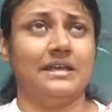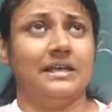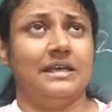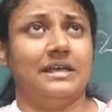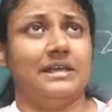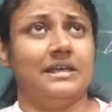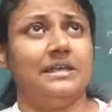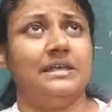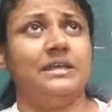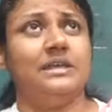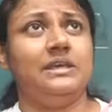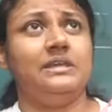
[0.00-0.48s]

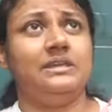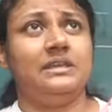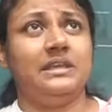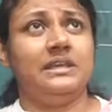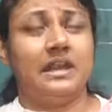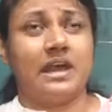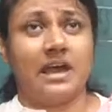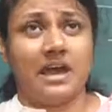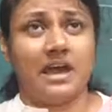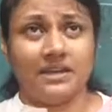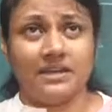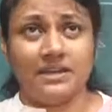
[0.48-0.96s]
ee
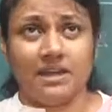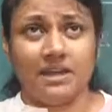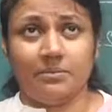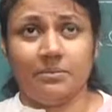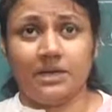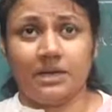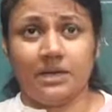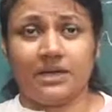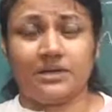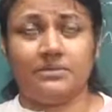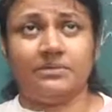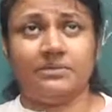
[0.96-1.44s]
na
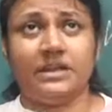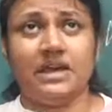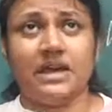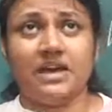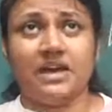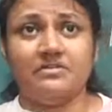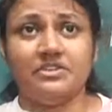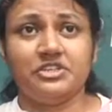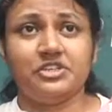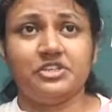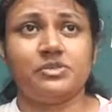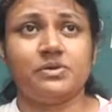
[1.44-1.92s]
namakam na
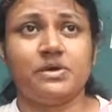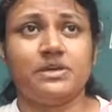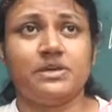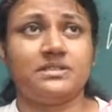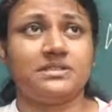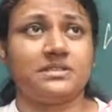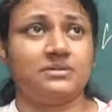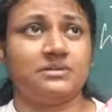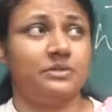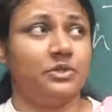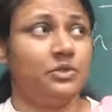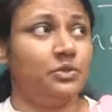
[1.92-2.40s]

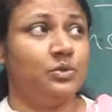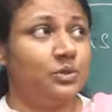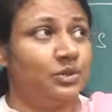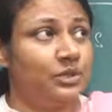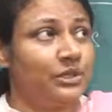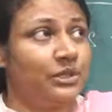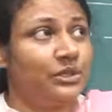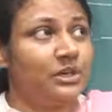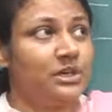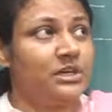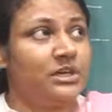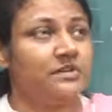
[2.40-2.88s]
vishwasam
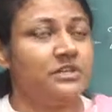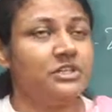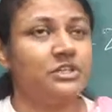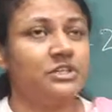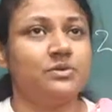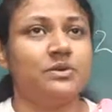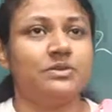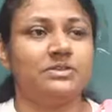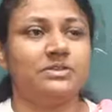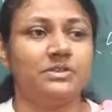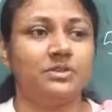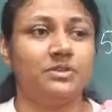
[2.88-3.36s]
yudulaka
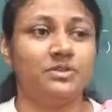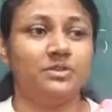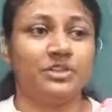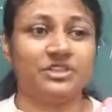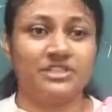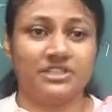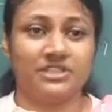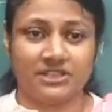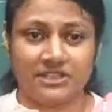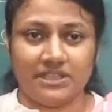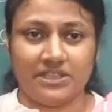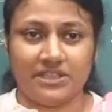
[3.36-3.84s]
vishwasam
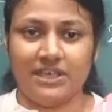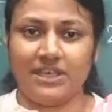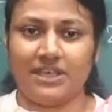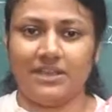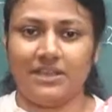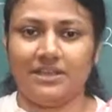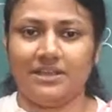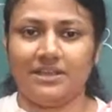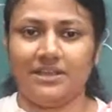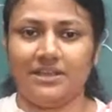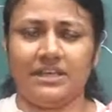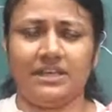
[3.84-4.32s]
gurinchi
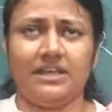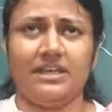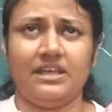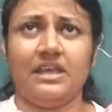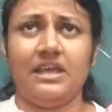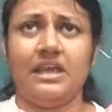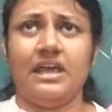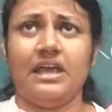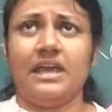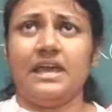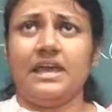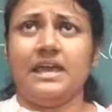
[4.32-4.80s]
tirigedani.
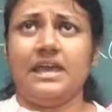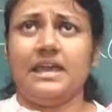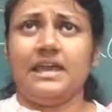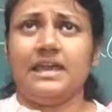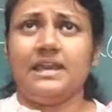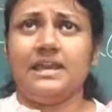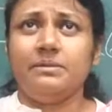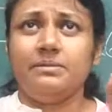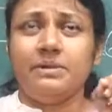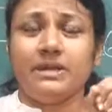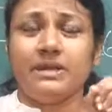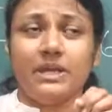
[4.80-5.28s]

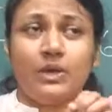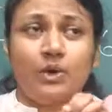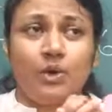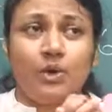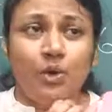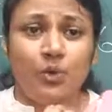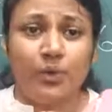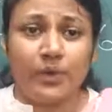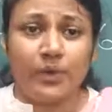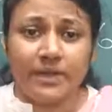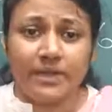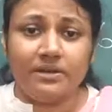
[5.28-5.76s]
Anybody
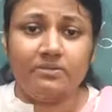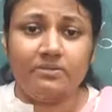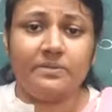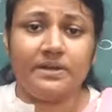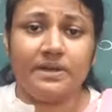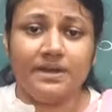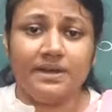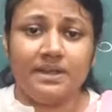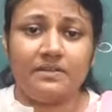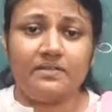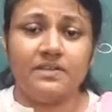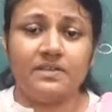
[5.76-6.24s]
who wouldn't
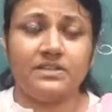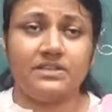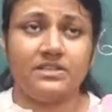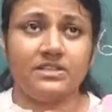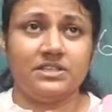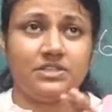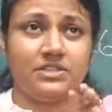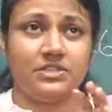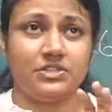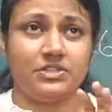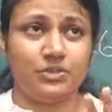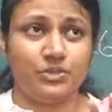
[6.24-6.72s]
believe in
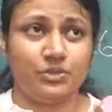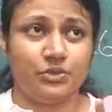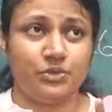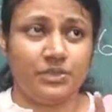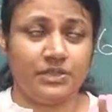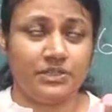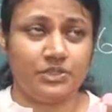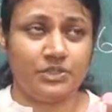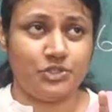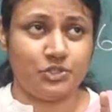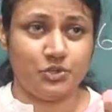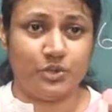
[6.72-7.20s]
this
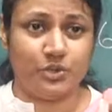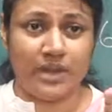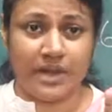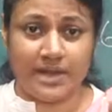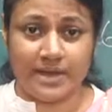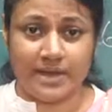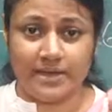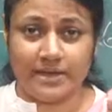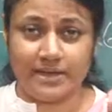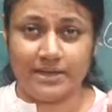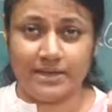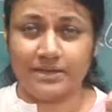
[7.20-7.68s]

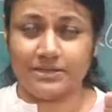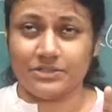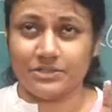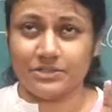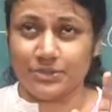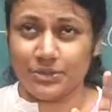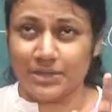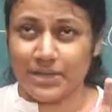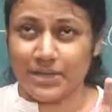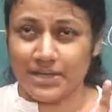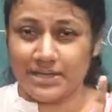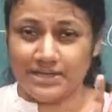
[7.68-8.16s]

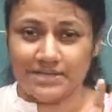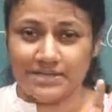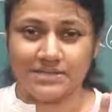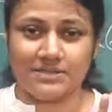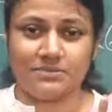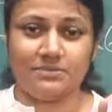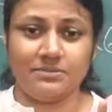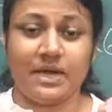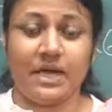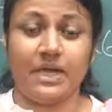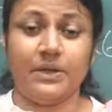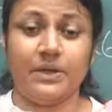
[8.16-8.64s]

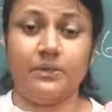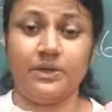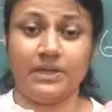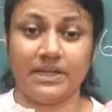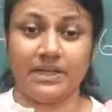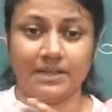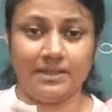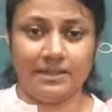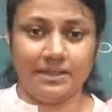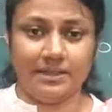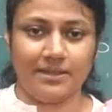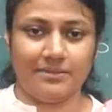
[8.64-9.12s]
Judaism, I would
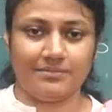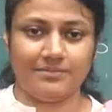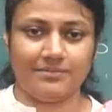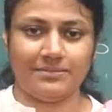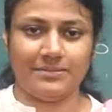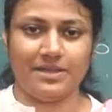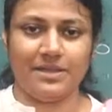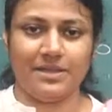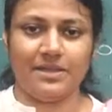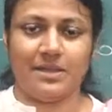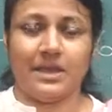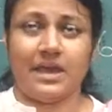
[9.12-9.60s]
kill them.
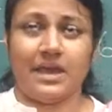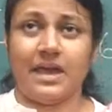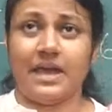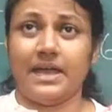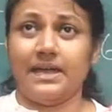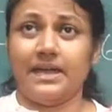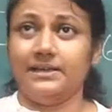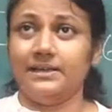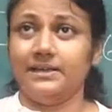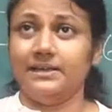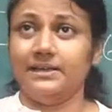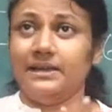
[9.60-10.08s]

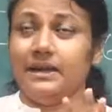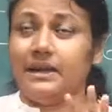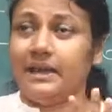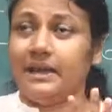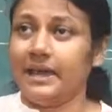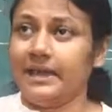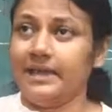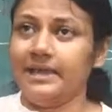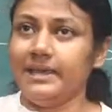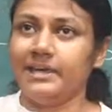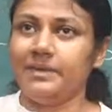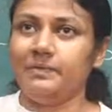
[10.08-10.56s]
I didn't
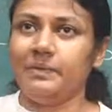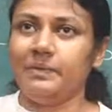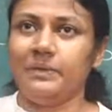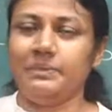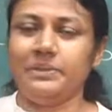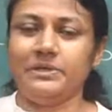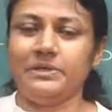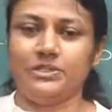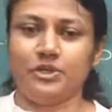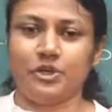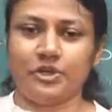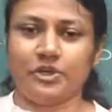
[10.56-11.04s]
like
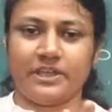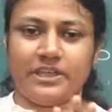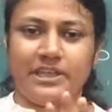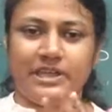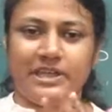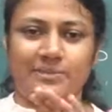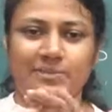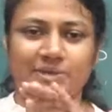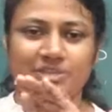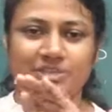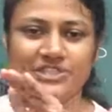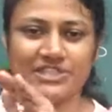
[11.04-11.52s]
people
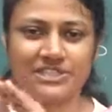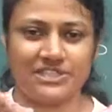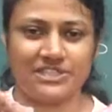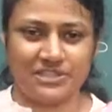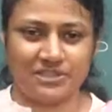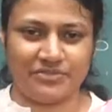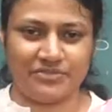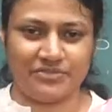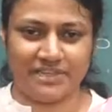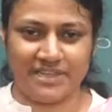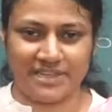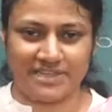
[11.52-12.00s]
talking about Jesus
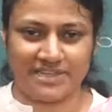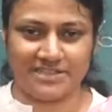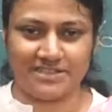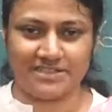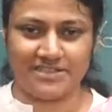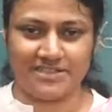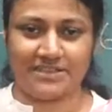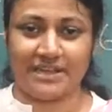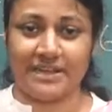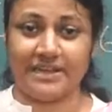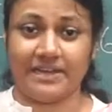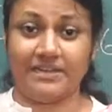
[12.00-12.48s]
of
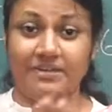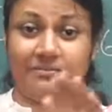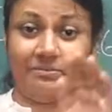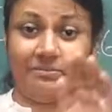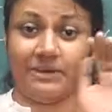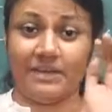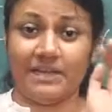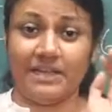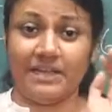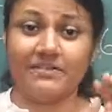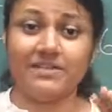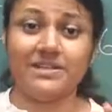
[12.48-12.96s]
Nazareth. I didn't
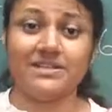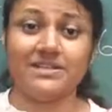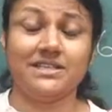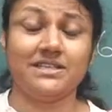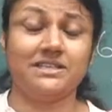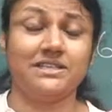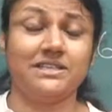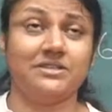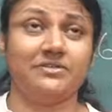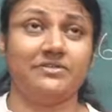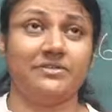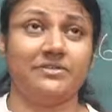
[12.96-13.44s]
believe in
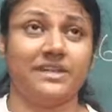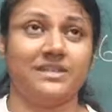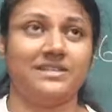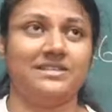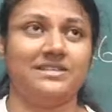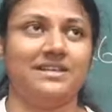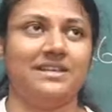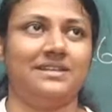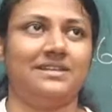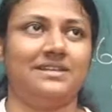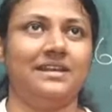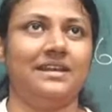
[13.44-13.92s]
Jesus of
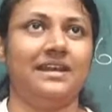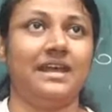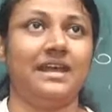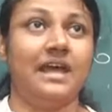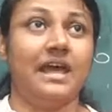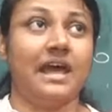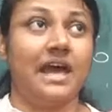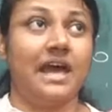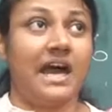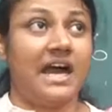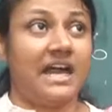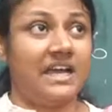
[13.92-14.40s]
Nazareth, and
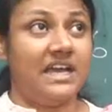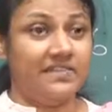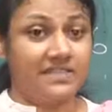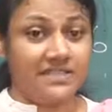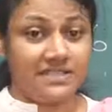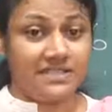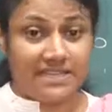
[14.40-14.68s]
I was